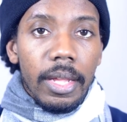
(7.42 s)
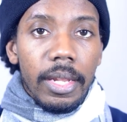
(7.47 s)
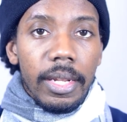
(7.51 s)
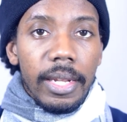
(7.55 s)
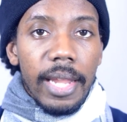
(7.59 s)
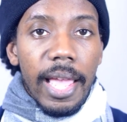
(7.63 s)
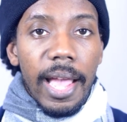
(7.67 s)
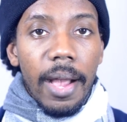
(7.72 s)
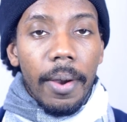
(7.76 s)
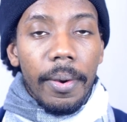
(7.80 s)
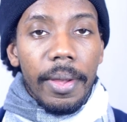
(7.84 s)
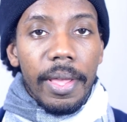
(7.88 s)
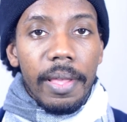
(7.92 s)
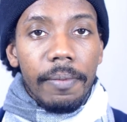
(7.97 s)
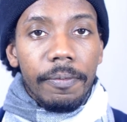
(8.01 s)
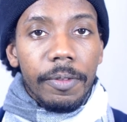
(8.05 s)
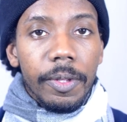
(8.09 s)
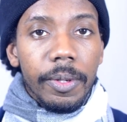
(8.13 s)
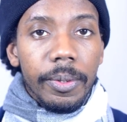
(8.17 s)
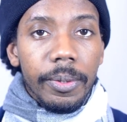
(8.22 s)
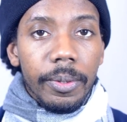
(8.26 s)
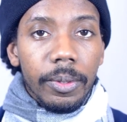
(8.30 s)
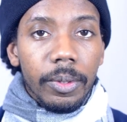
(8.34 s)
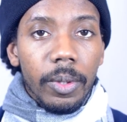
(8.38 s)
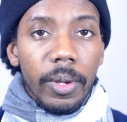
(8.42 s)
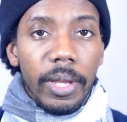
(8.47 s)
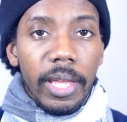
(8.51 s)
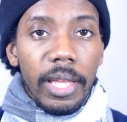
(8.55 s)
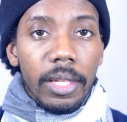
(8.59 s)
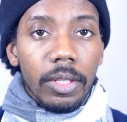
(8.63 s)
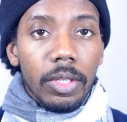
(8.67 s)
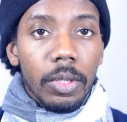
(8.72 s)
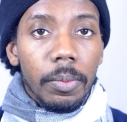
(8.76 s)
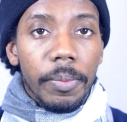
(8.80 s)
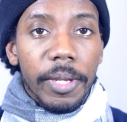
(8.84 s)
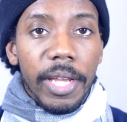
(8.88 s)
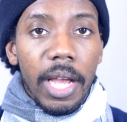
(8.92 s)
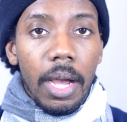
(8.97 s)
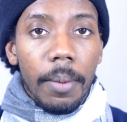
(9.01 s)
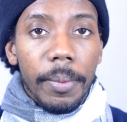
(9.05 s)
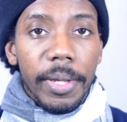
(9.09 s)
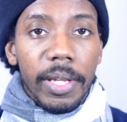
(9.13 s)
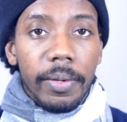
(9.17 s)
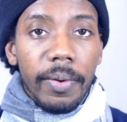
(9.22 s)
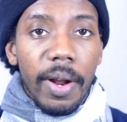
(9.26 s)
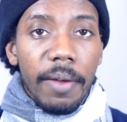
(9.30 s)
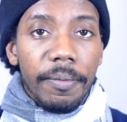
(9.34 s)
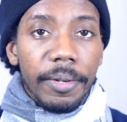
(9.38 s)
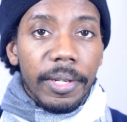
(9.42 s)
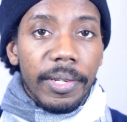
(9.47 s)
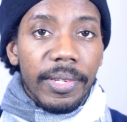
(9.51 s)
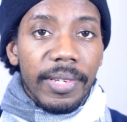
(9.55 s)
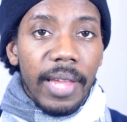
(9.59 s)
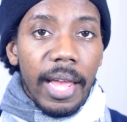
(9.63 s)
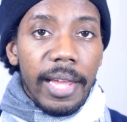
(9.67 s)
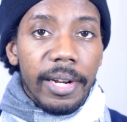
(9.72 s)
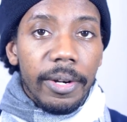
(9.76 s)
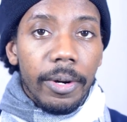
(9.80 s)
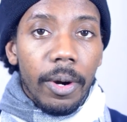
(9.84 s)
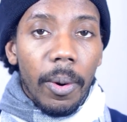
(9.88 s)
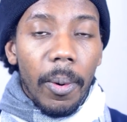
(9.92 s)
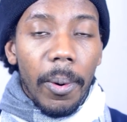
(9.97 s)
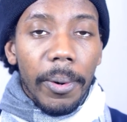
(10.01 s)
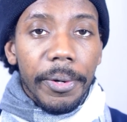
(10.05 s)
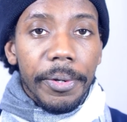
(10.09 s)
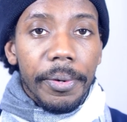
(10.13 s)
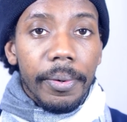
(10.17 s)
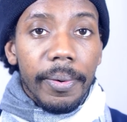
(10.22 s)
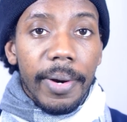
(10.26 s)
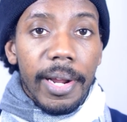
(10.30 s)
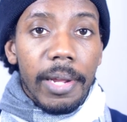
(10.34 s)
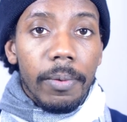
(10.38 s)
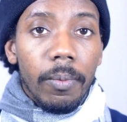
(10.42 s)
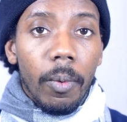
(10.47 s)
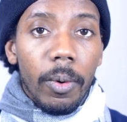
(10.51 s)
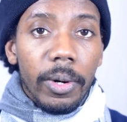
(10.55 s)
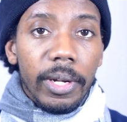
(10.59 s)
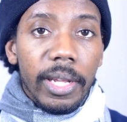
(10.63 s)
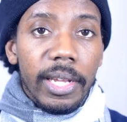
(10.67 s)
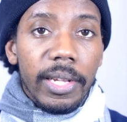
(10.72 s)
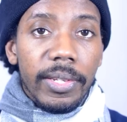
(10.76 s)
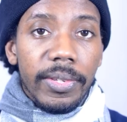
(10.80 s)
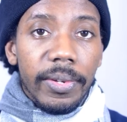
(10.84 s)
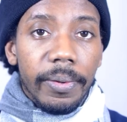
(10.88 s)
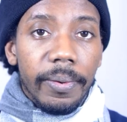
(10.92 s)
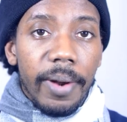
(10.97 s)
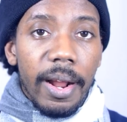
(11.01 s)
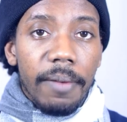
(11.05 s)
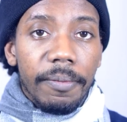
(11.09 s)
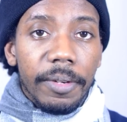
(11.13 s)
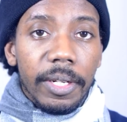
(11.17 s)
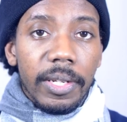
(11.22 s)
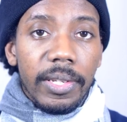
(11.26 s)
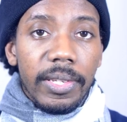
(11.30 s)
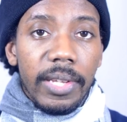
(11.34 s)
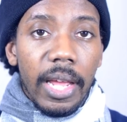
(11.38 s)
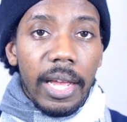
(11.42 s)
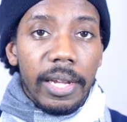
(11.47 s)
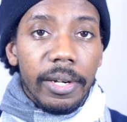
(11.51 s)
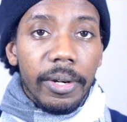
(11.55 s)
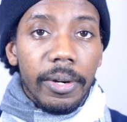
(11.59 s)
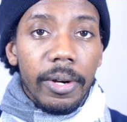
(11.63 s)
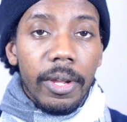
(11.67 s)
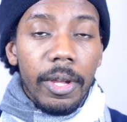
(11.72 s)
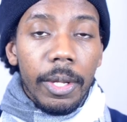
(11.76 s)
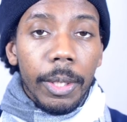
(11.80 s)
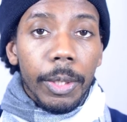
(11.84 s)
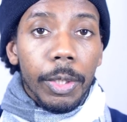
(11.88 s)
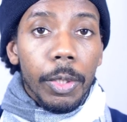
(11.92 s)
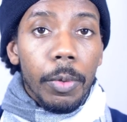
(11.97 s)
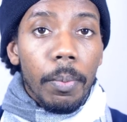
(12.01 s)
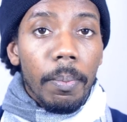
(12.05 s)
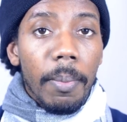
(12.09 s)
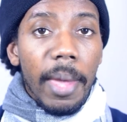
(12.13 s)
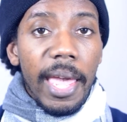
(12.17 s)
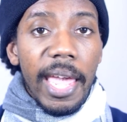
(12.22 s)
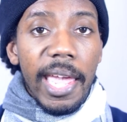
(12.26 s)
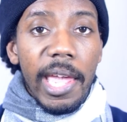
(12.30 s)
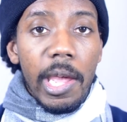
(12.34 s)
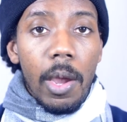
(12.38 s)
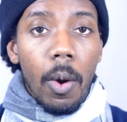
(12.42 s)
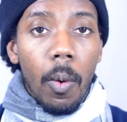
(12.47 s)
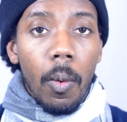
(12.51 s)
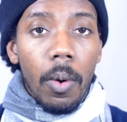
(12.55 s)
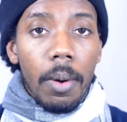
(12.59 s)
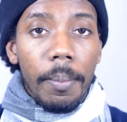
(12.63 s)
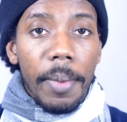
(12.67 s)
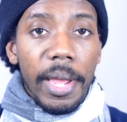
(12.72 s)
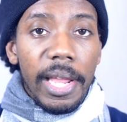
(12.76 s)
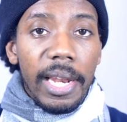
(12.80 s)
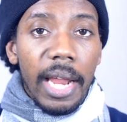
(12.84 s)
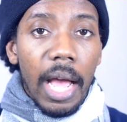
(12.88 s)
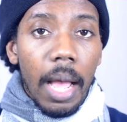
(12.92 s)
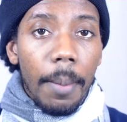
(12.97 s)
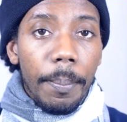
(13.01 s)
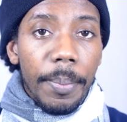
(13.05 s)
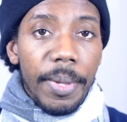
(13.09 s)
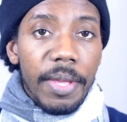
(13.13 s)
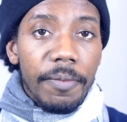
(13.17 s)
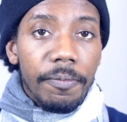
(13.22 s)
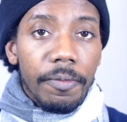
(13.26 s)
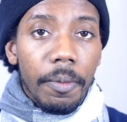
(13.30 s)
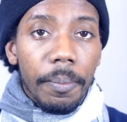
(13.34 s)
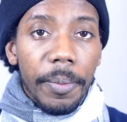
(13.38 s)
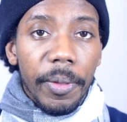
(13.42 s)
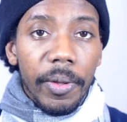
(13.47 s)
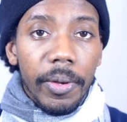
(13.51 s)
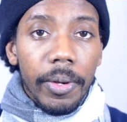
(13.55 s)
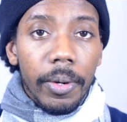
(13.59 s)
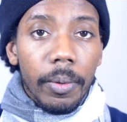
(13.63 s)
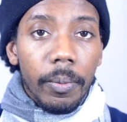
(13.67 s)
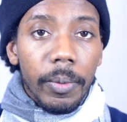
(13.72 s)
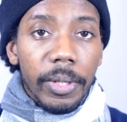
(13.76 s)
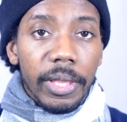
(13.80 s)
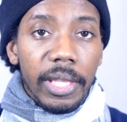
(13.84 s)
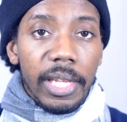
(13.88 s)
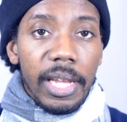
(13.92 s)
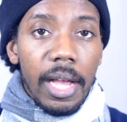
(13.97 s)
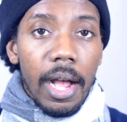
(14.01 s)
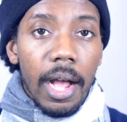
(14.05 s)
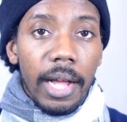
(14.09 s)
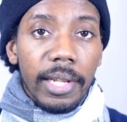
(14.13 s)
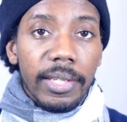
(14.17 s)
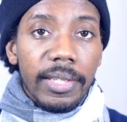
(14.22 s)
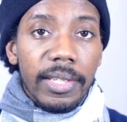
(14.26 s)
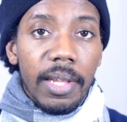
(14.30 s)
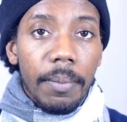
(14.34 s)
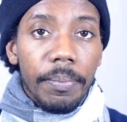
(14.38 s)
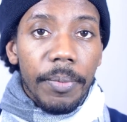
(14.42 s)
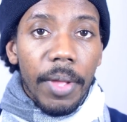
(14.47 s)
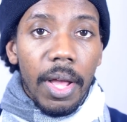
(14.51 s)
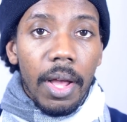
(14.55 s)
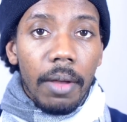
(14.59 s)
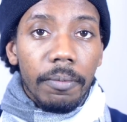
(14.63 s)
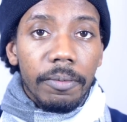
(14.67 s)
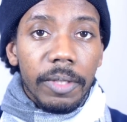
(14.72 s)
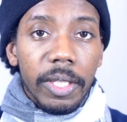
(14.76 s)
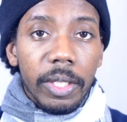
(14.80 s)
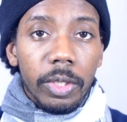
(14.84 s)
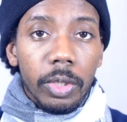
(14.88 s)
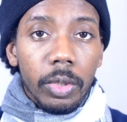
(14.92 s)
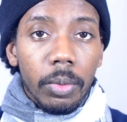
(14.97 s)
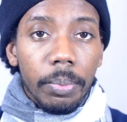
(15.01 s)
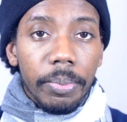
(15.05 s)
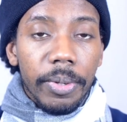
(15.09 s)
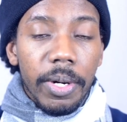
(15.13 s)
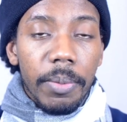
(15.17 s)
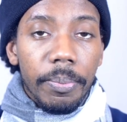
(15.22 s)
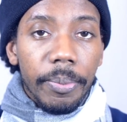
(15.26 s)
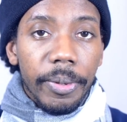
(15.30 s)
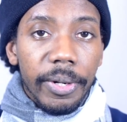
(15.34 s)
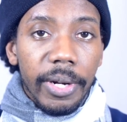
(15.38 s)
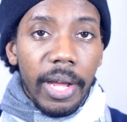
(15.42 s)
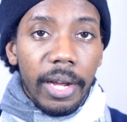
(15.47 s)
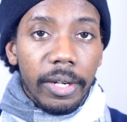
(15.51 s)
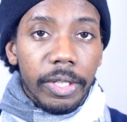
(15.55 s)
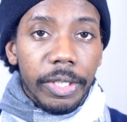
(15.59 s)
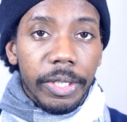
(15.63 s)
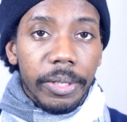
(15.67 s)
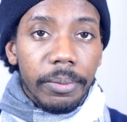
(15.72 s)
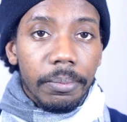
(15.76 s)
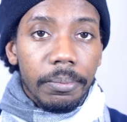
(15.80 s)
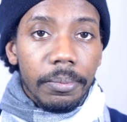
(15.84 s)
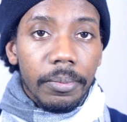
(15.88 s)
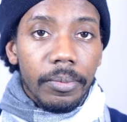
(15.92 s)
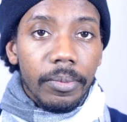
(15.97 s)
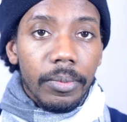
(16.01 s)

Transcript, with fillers: Now, if you're looking to become a graphic designer or you're a working as a graphic designer, you may or may not be familiar with the concept of digital print production.